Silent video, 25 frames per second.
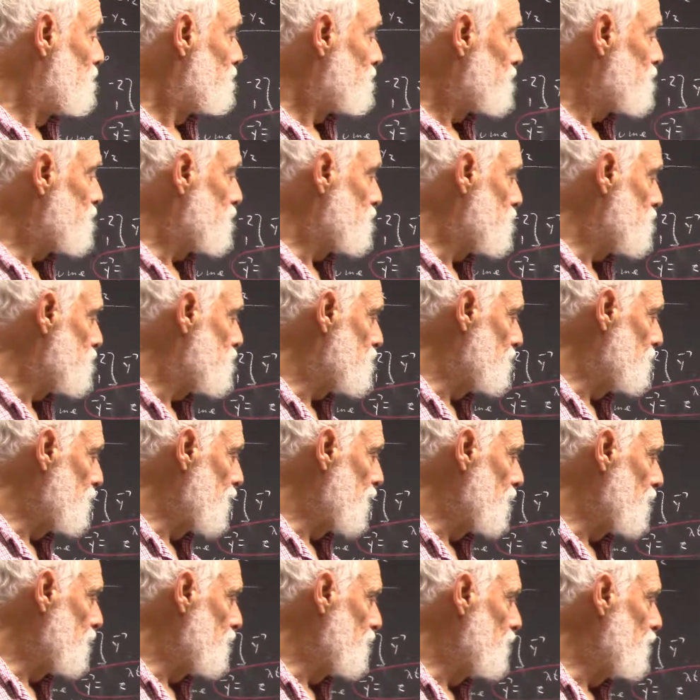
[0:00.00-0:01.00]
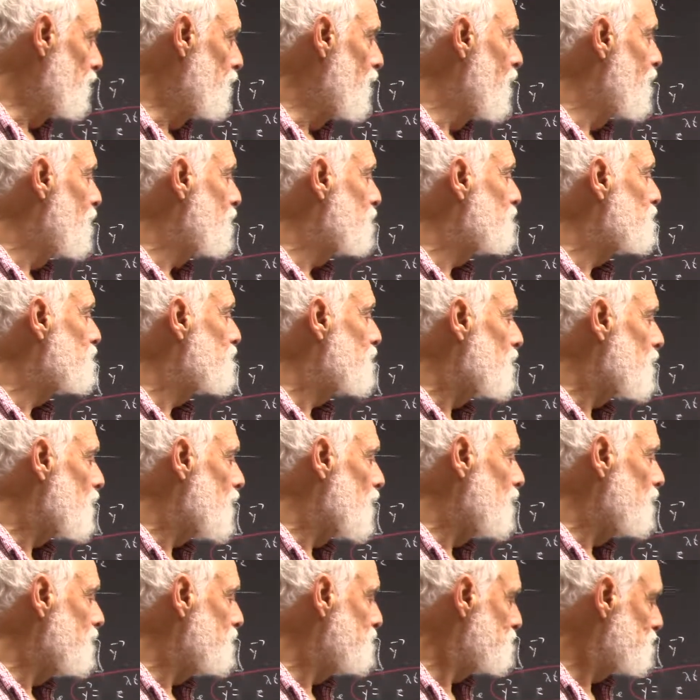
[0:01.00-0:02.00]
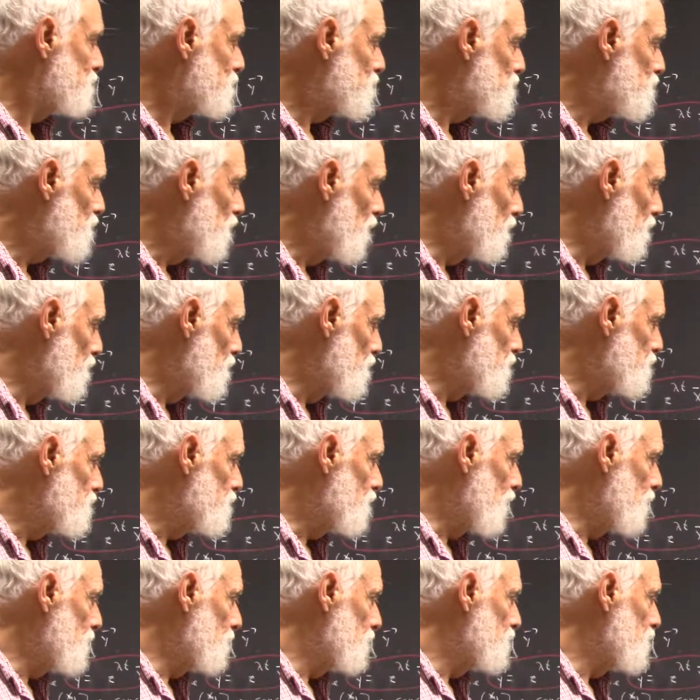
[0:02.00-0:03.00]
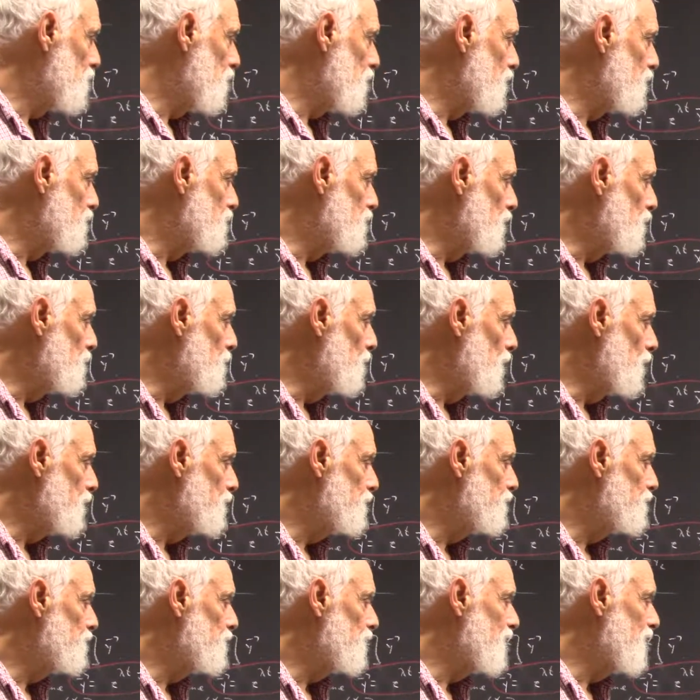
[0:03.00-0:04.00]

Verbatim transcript: So it's just a matter of solving the simultaneous equations